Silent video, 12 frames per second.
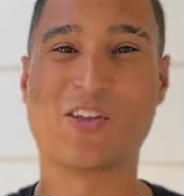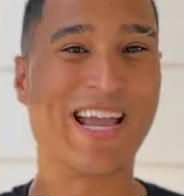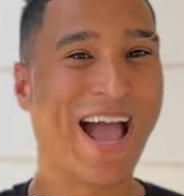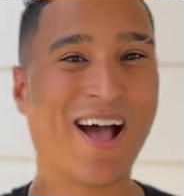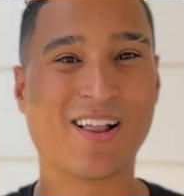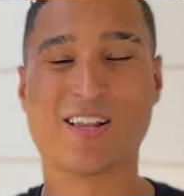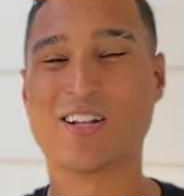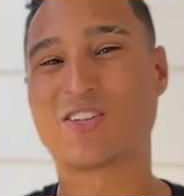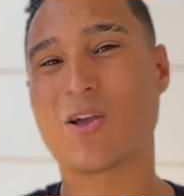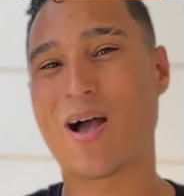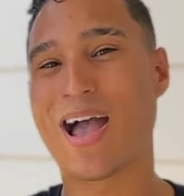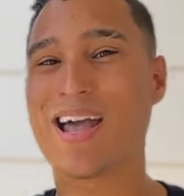So yeah, let's
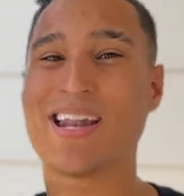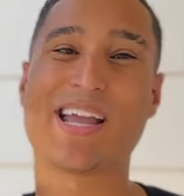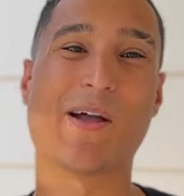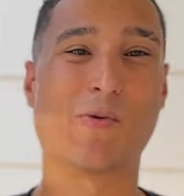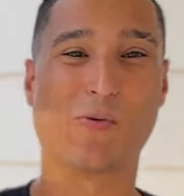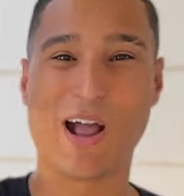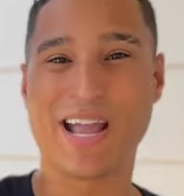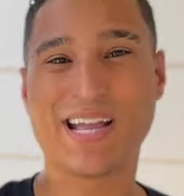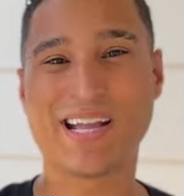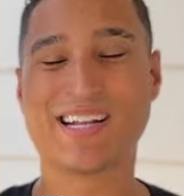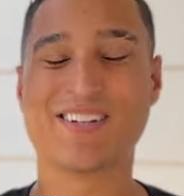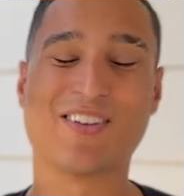go ahead and get right
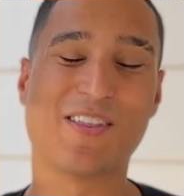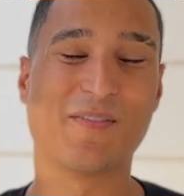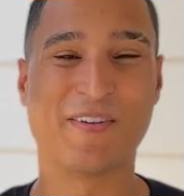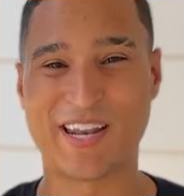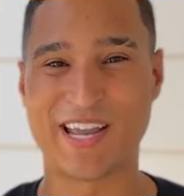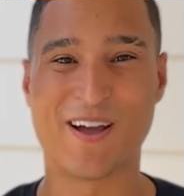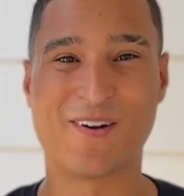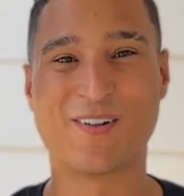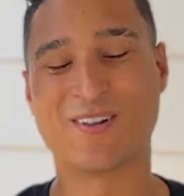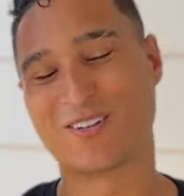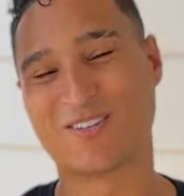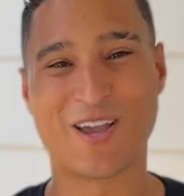into the video.
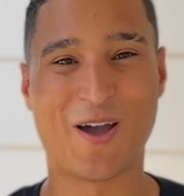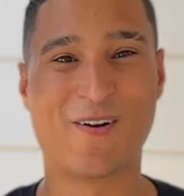Let's go.